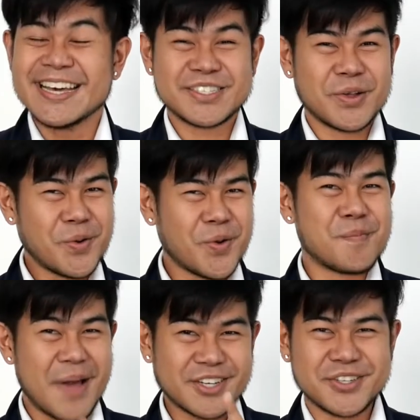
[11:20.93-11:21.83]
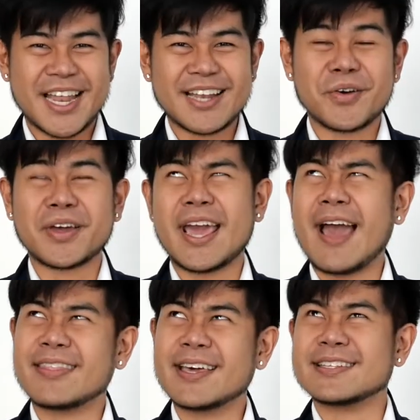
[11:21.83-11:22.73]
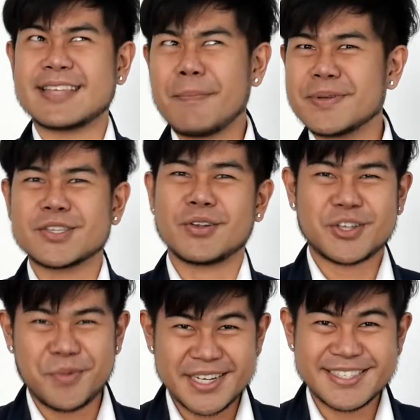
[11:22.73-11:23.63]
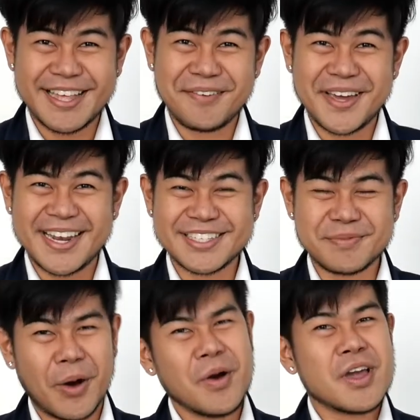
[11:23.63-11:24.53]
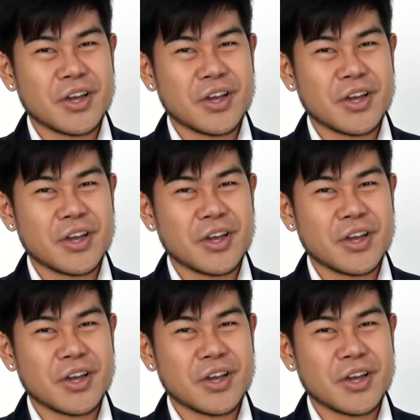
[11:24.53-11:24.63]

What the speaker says: So go back to that, okay. I think it's episode 27 as well.